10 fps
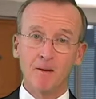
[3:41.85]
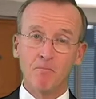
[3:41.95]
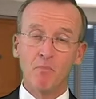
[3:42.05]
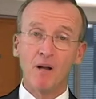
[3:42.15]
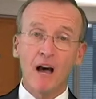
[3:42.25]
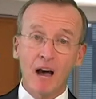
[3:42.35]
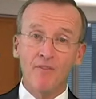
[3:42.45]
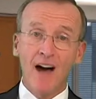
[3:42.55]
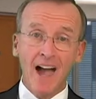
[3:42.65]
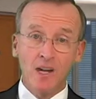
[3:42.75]
But if
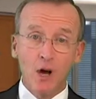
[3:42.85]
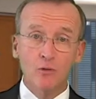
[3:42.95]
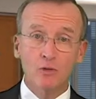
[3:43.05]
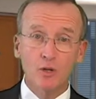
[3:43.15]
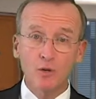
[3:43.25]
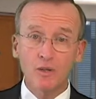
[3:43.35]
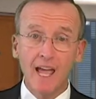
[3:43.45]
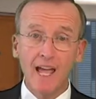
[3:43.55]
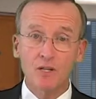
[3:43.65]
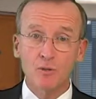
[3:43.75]
I go 2
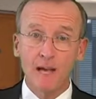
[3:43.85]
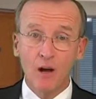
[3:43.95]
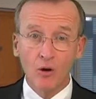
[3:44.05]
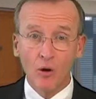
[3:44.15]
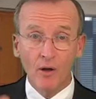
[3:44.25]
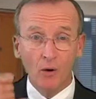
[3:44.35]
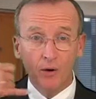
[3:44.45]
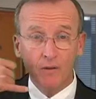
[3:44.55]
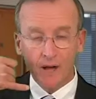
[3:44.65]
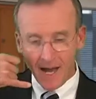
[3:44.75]
days without calling her
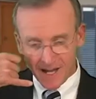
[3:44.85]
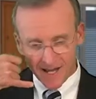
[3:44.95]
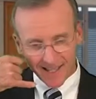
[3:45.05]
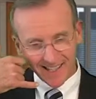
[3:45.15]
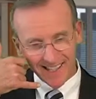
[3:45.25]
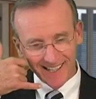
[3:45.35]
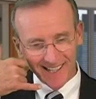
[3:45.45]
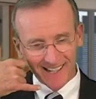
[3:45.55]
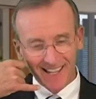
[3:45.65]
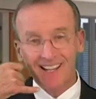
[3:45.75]
on the, hi honey,
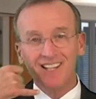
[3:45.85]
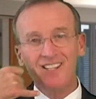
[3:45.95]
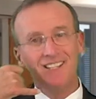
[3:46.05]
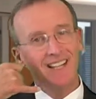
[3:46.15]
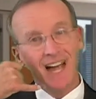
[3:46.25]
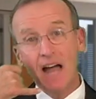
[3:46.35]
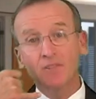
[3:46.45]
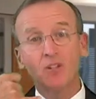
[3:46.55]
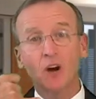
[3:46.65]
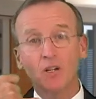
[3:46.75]
I have
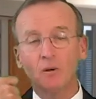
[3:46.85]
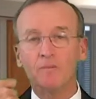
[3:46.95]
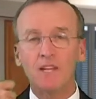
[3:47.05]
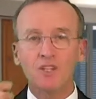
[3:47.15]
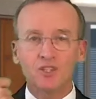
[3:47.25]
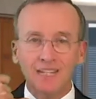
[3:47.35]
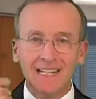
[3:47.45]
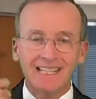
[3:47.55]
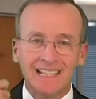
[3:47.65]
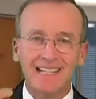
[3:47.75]
to talk to her.
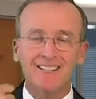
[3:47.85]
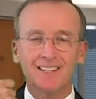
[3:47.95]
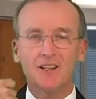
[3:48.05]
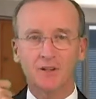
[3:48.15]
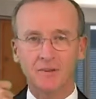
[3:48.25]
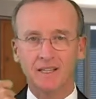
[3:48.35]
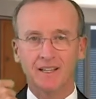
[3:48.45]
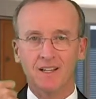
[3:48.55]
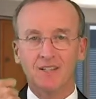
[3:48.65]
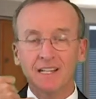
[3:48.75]
She needs to hear me.
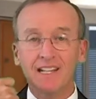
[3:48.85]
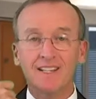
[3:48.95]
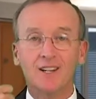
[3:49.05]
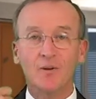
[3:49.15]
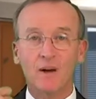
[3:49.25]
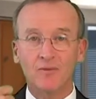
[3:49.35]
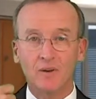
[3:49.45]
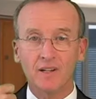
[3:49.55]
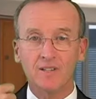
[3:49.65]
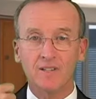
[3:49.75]
She needs to hear my
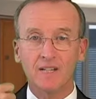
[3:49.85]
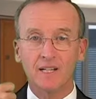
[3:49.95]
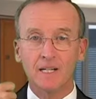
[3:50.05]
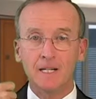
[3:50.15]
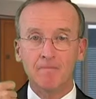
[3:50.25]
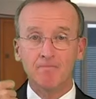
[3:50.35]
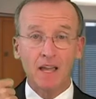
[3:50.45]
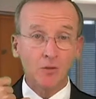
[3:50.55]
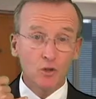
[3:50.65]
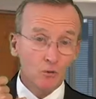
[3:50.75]
voice.
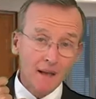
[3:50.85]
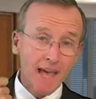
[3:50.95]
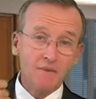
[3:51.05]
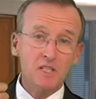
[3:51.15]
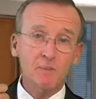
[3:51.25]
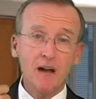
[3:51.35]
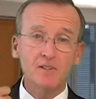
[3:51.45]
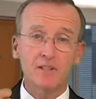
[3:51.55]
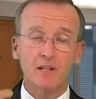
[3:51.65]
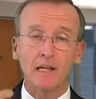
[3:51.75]
And you may have a spouse
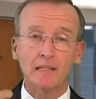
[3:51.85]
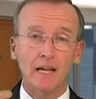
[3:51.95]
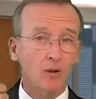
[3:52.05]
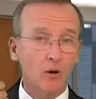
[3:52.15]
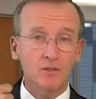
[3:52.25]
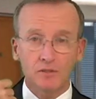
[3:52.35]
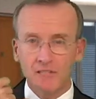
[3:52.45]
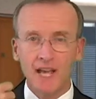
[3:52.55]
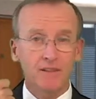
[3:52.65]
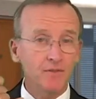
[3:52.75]
that's like that, calls you
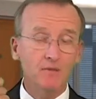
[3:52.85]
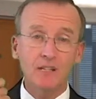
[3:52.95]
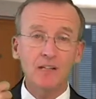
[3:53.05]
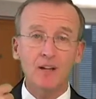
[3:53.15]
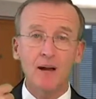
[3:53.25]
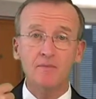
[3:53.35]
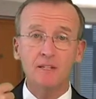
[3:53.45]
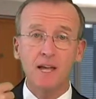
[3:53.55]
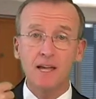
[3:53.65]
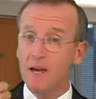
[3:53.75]
10, 15 times a
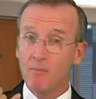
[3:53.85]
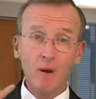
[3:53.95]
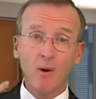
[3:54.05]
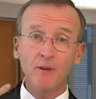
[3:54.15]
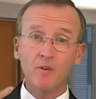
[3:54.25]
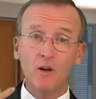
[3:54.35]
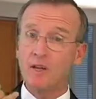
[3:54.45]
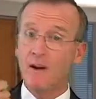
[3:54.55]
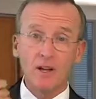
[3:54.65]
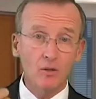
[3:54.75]
day. My wife calls, if
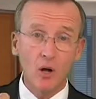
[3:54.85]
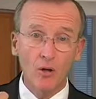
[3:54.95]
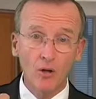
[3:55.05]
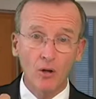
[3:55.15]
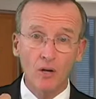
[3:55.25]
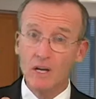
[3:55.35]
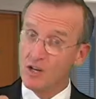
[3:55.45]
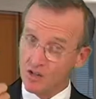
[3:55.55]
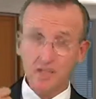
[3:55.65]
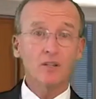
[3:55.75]
I don't call her,
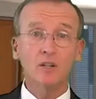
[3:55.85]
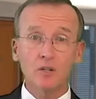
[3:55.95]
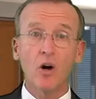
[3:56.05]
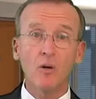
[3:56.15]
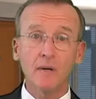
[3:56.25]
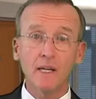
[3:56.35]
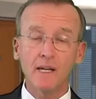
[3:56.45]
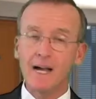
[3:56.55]
she's gonna call me.